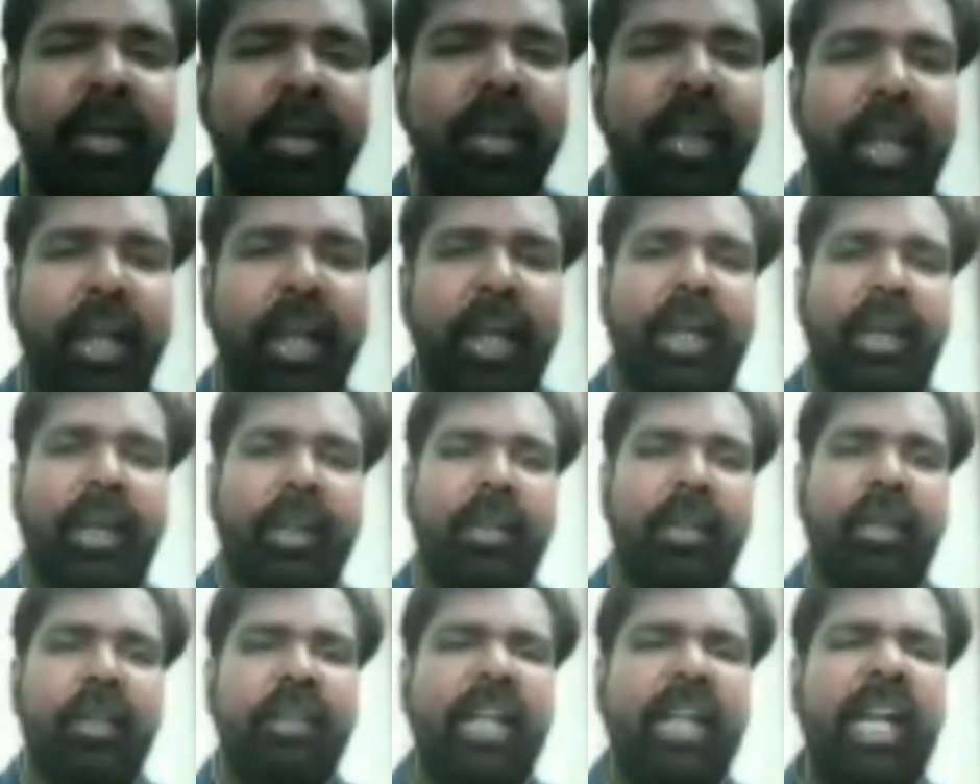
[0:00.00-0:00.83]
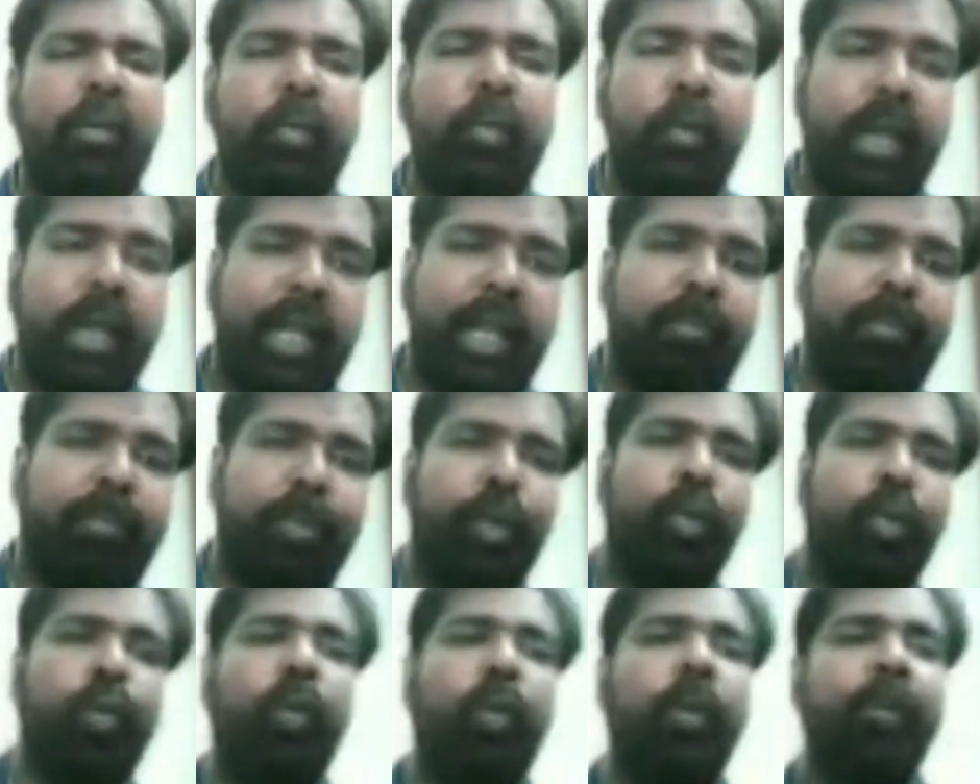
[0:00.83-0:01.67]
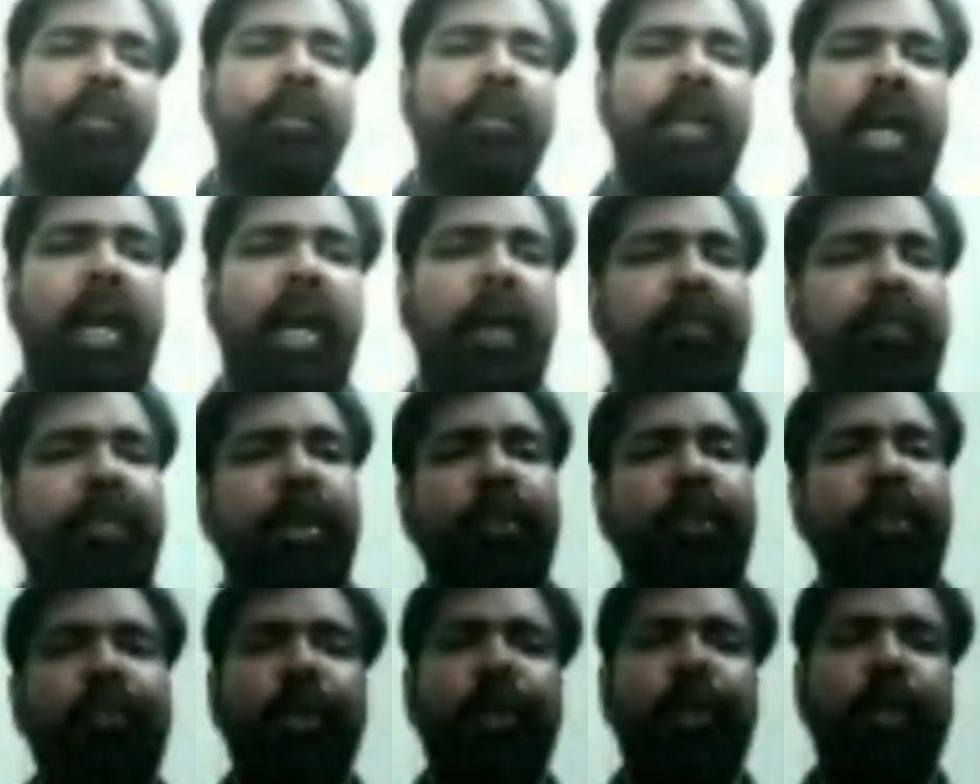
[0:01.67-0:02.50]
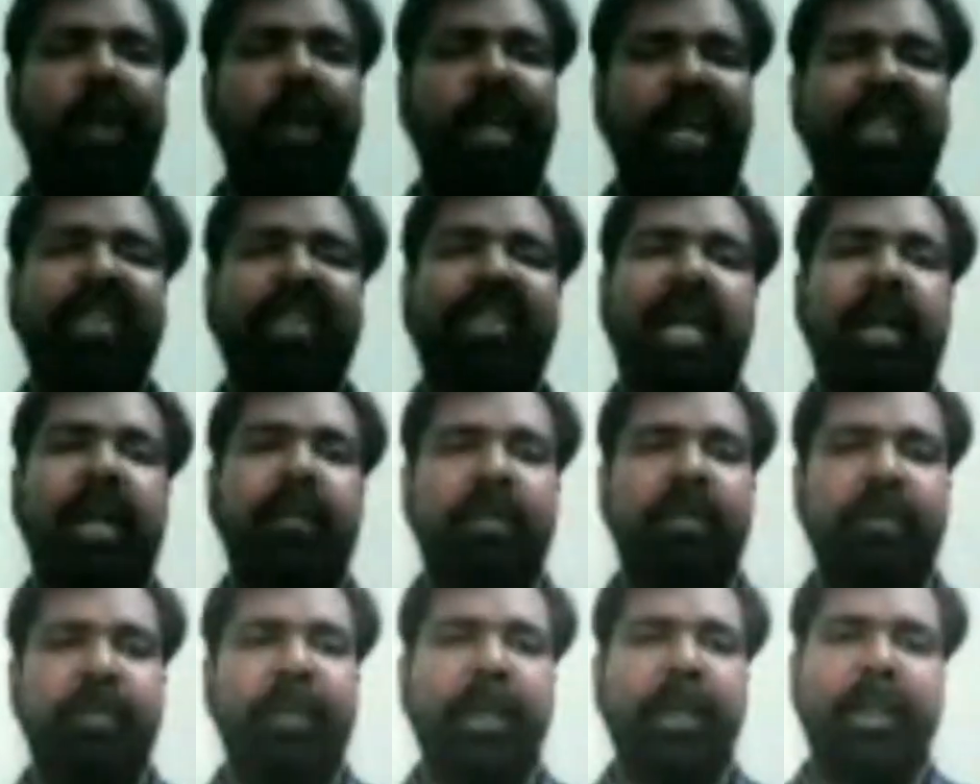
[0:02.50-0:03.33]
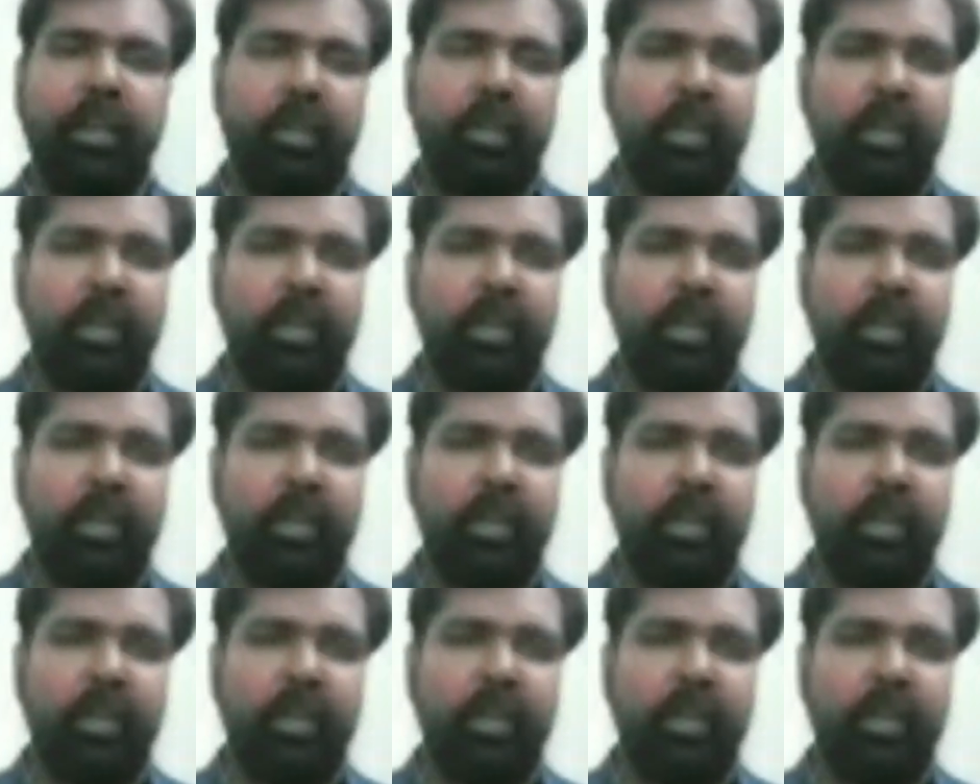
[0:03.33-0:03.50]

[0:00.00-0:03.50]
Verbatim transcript: and that would help you appear for your exams better.